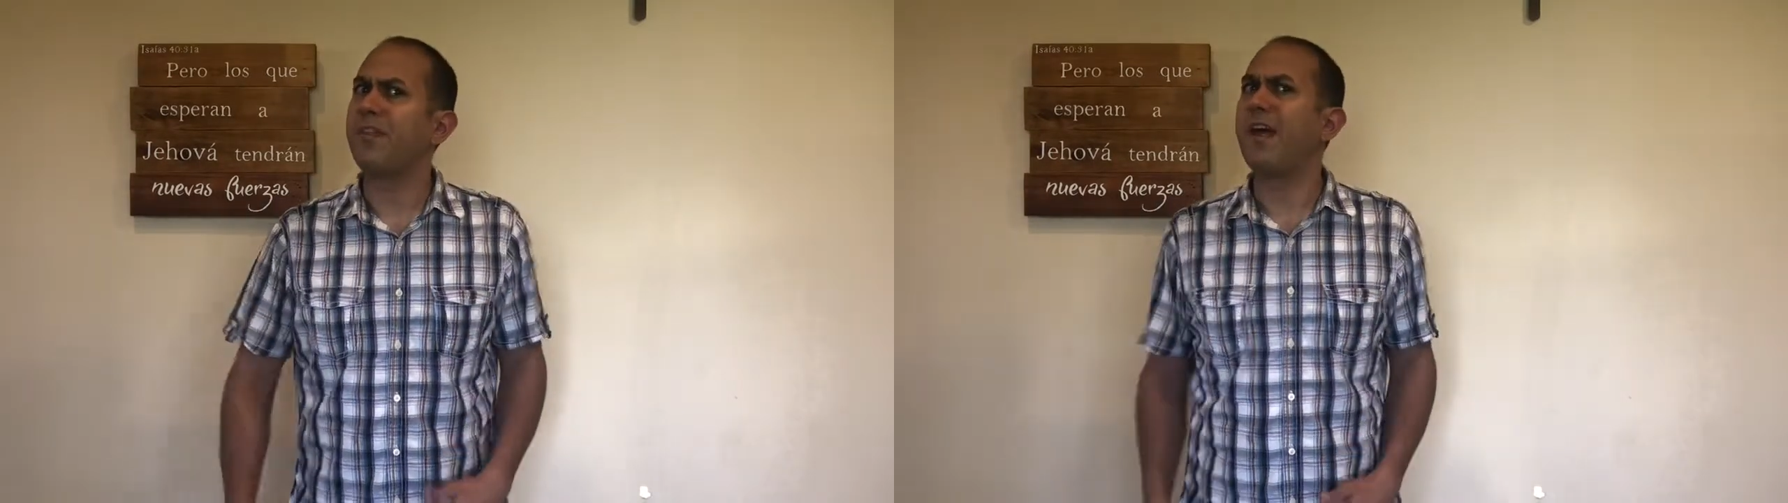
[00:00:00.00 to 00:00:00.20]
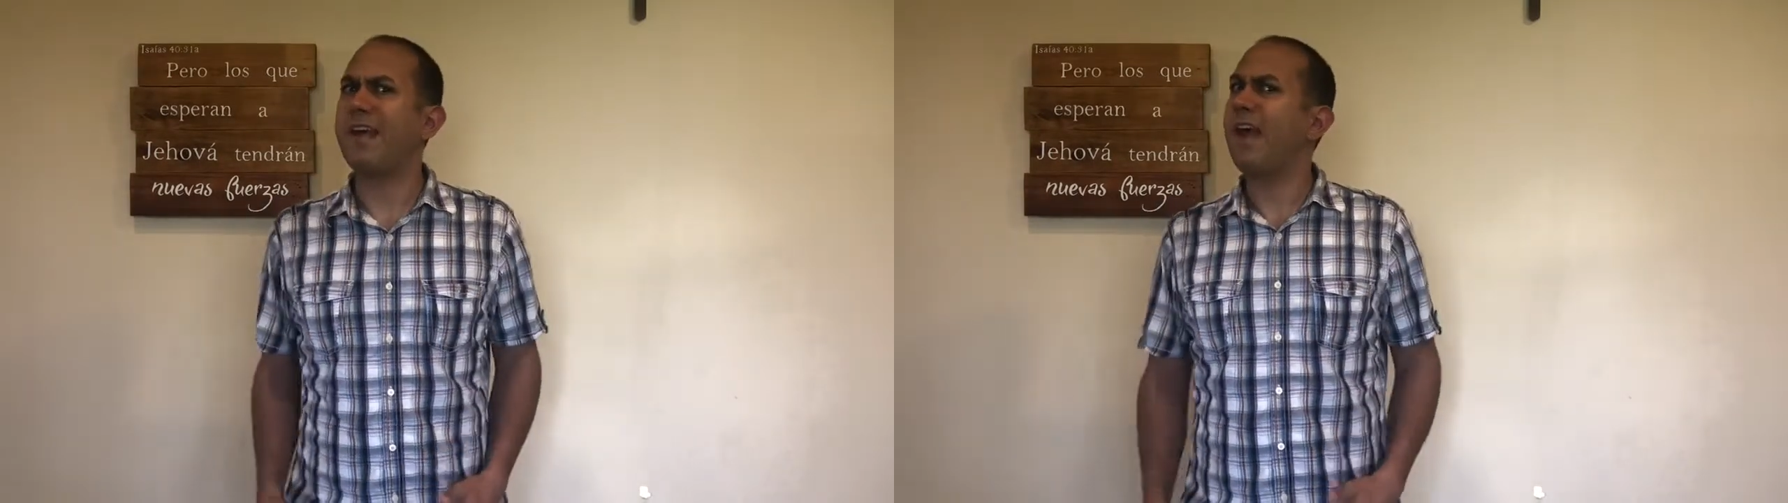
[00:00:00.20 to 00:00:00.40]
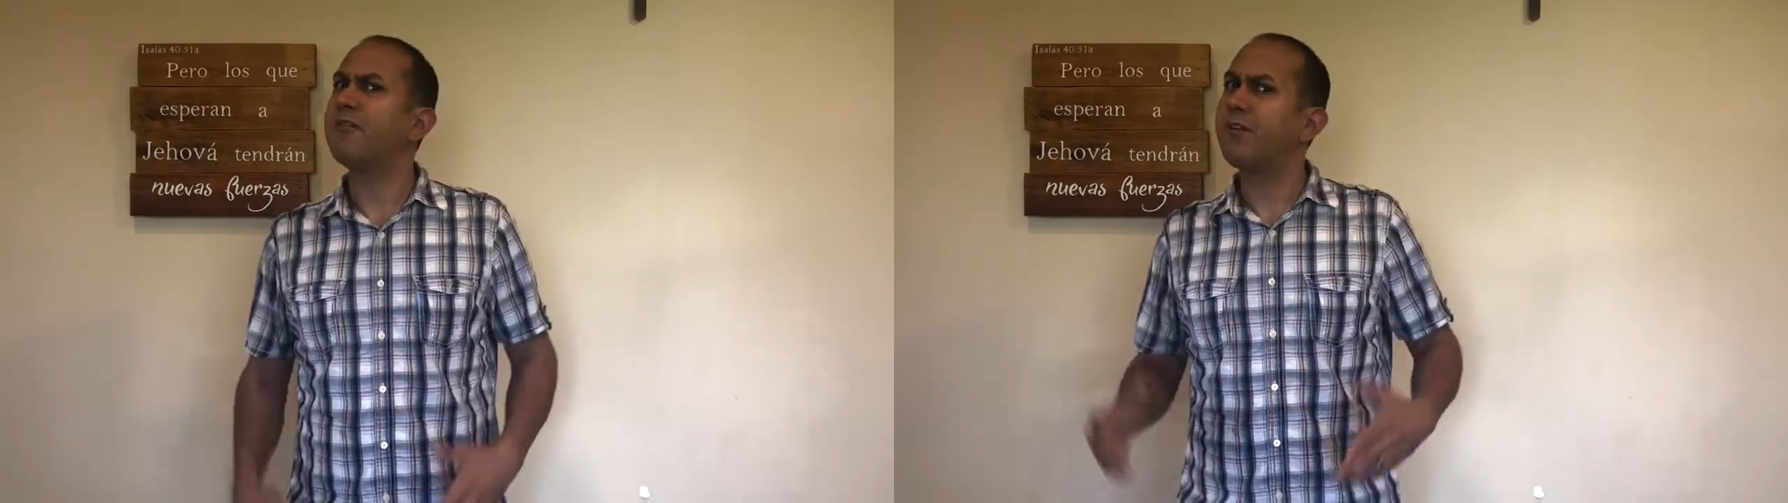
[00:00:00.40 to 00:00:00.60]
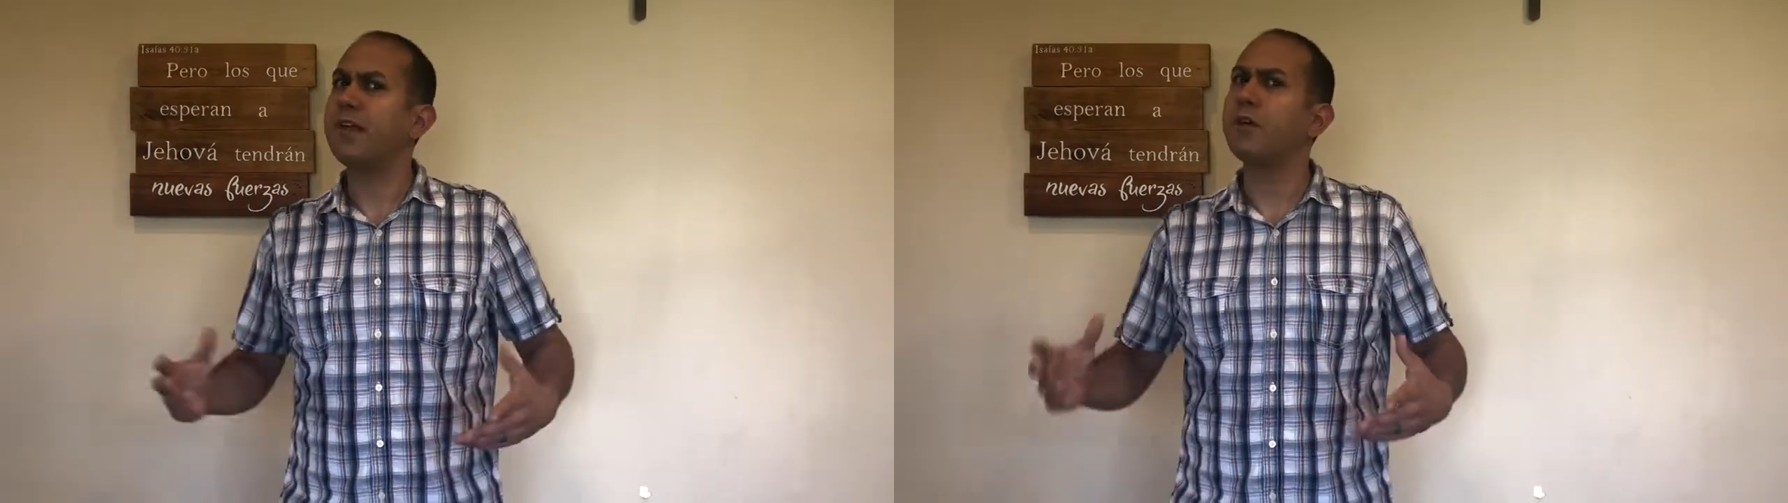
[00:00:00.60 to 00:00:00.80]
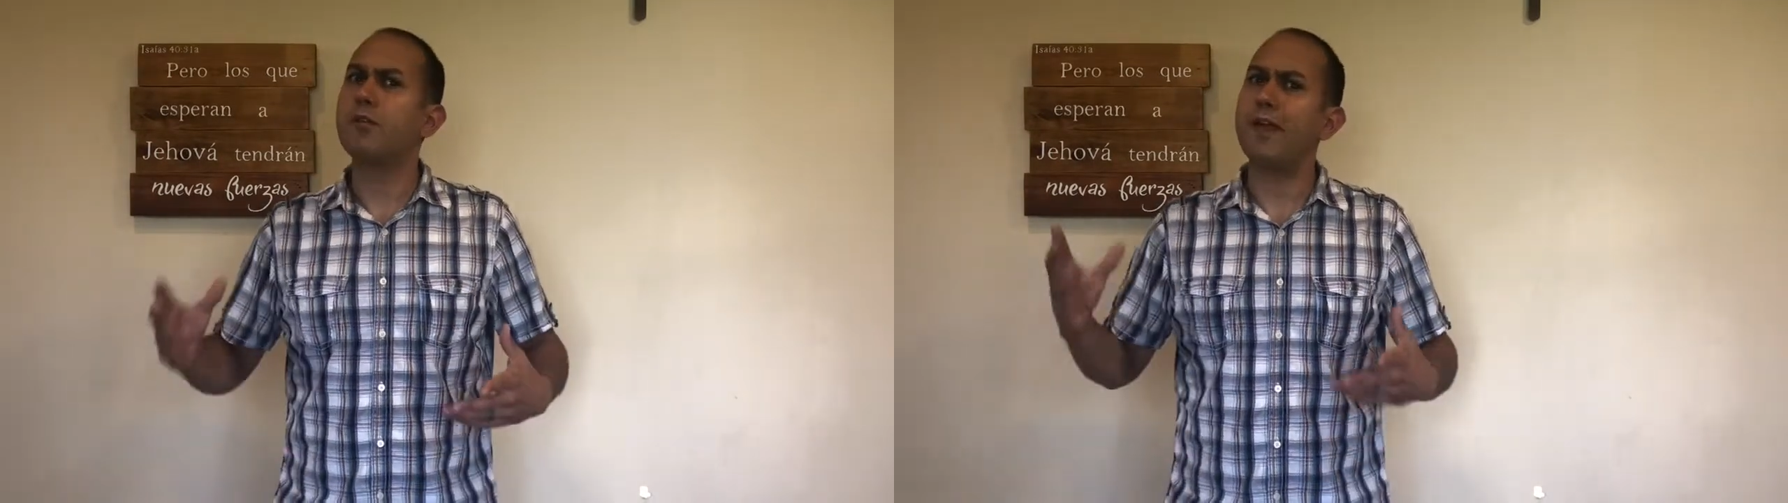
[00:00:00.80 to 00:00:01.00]
like every
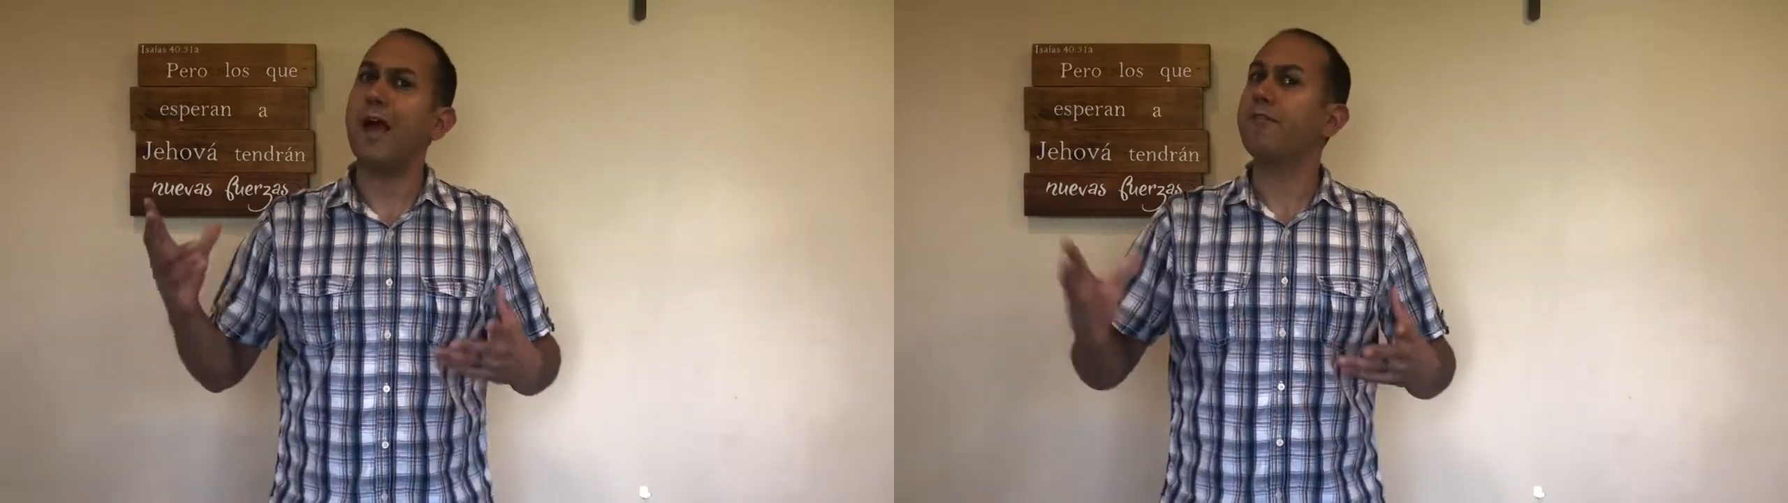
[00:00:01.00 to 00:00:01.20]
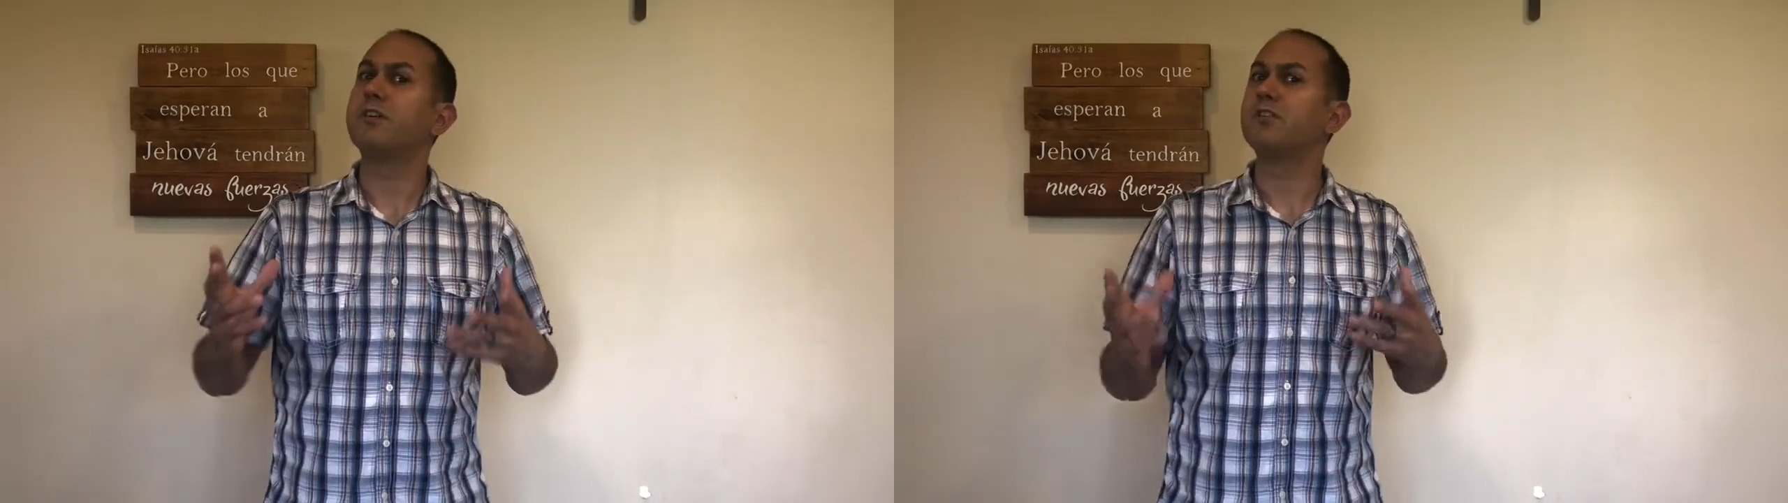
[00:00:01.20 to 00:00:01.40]
year the average